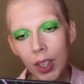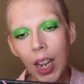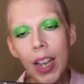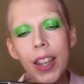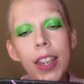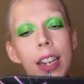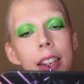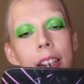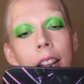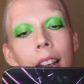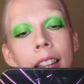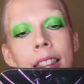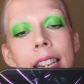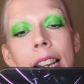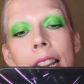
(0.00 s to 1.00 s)
And then I
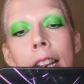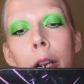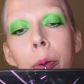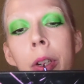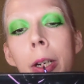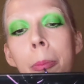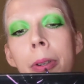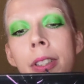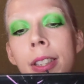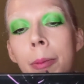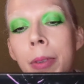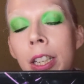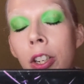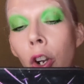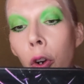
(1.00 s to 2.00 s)
think I am going to put
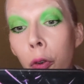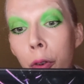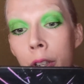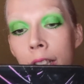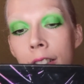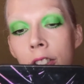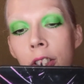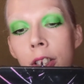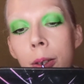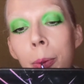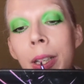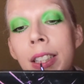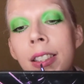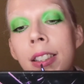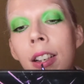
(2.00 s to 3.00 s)
something over this just
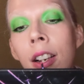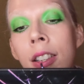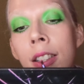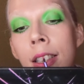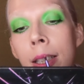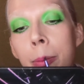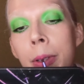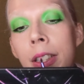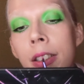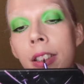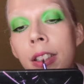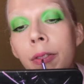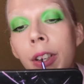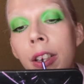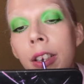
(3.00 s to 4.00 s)
because on the lips this is
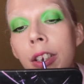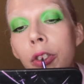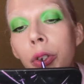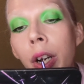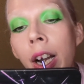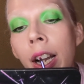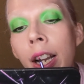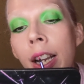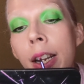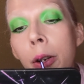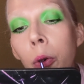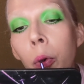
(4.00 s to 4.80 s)
fairly dry.